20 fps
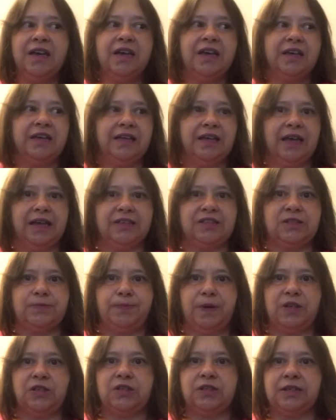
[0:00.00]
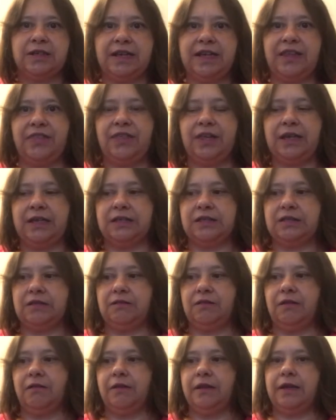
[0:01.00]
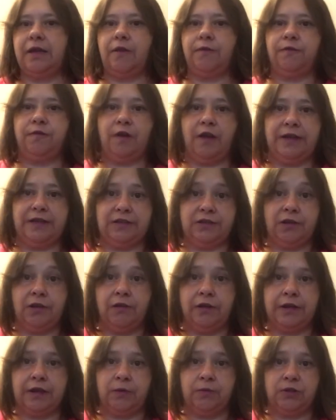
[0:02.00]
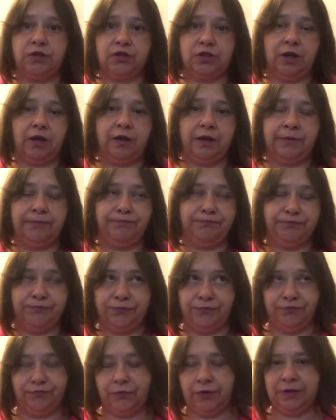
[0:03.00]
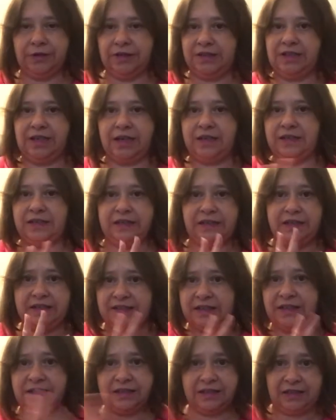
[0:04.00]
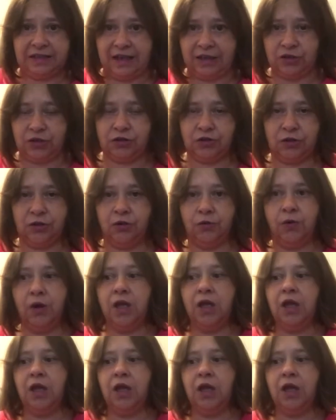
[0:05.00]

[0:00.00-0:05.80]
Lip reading: Yeah, especially things like Flying Tiger, which I understand is international.